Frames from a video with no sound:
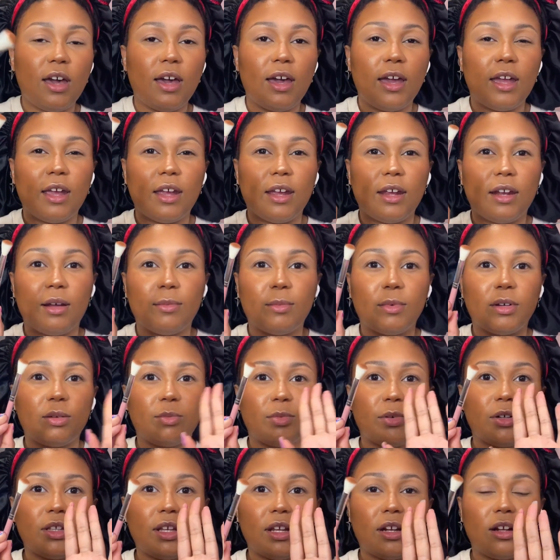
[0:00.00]
And I'm gonna
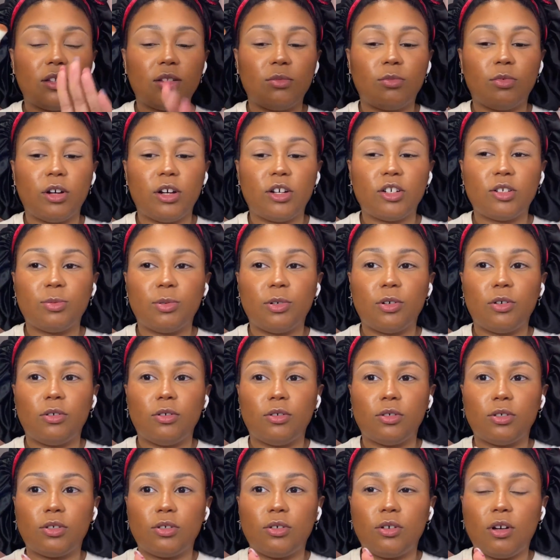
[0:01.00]
put that on the brush, but
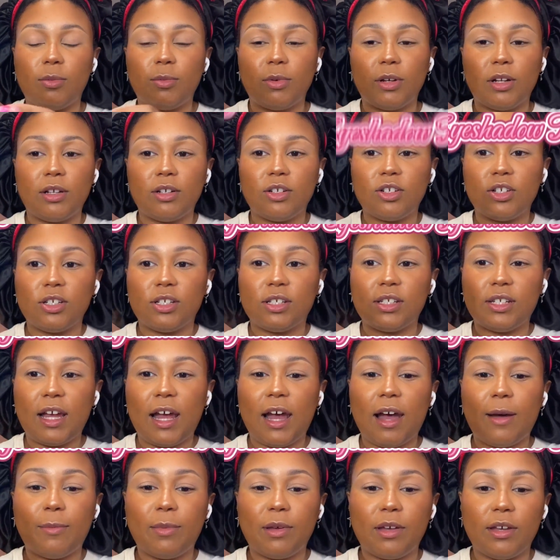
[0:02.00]
also I'm gonna just
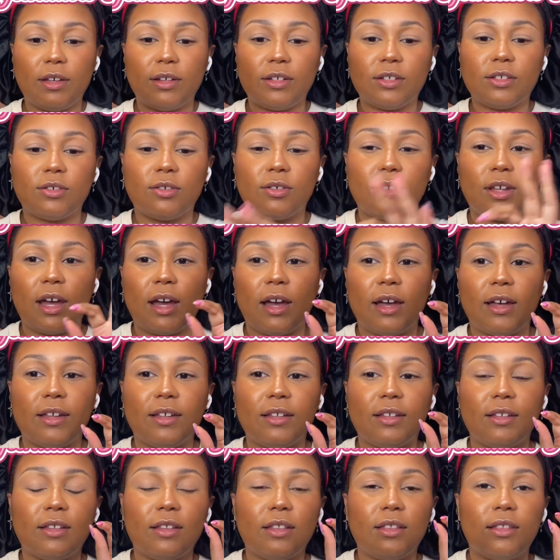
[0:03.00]
tap it so that
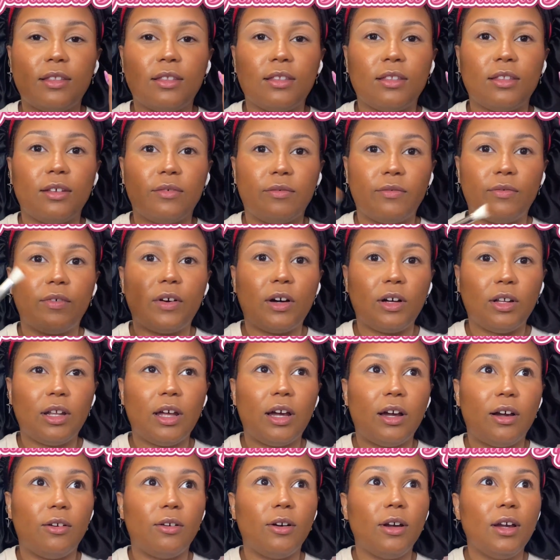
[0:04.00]
the
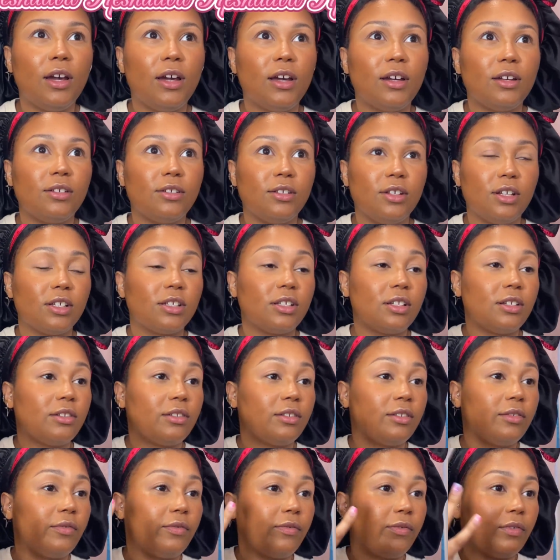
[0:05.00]
fallout doesn't
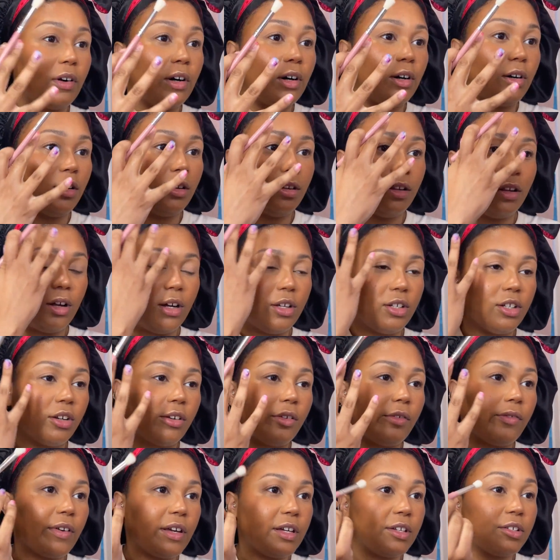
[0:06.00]
fall on
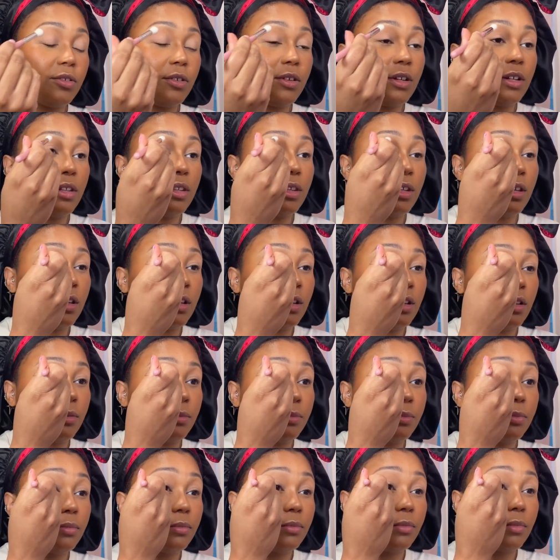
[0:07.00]
our face or anything.
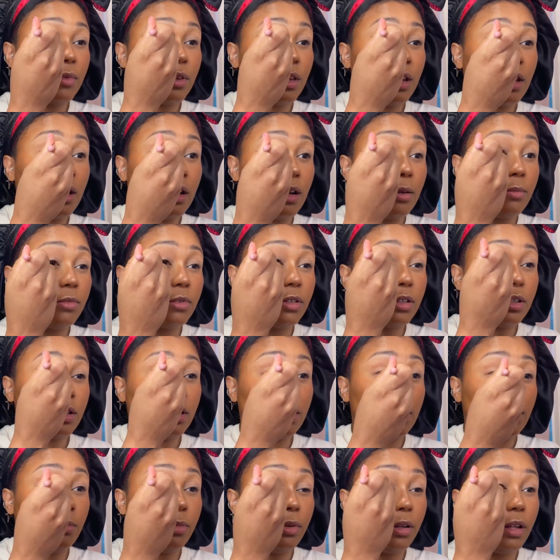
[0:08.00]
And I'm just
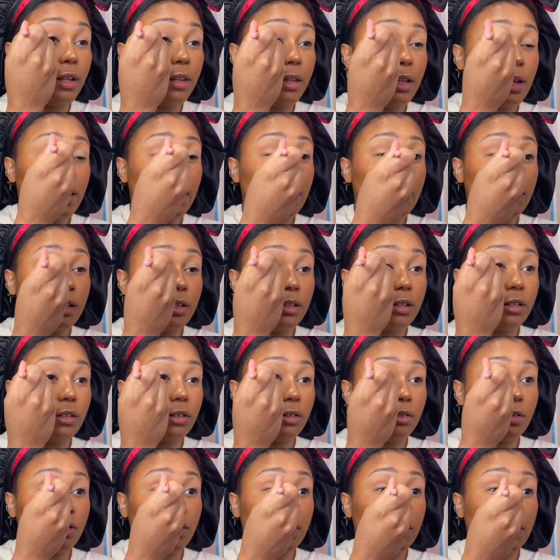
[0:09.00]
gonna blend that into the
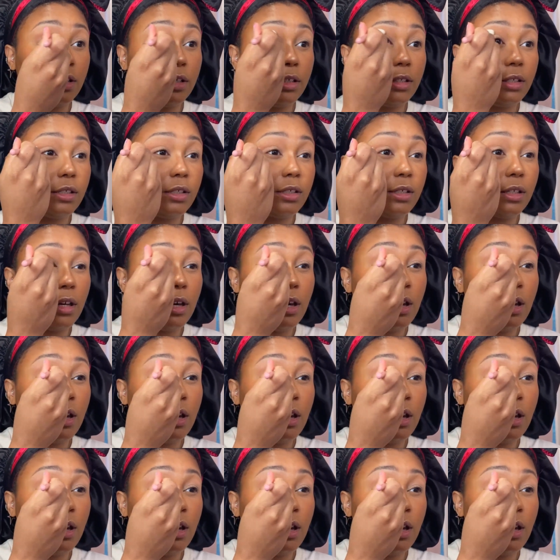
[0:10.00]
crease.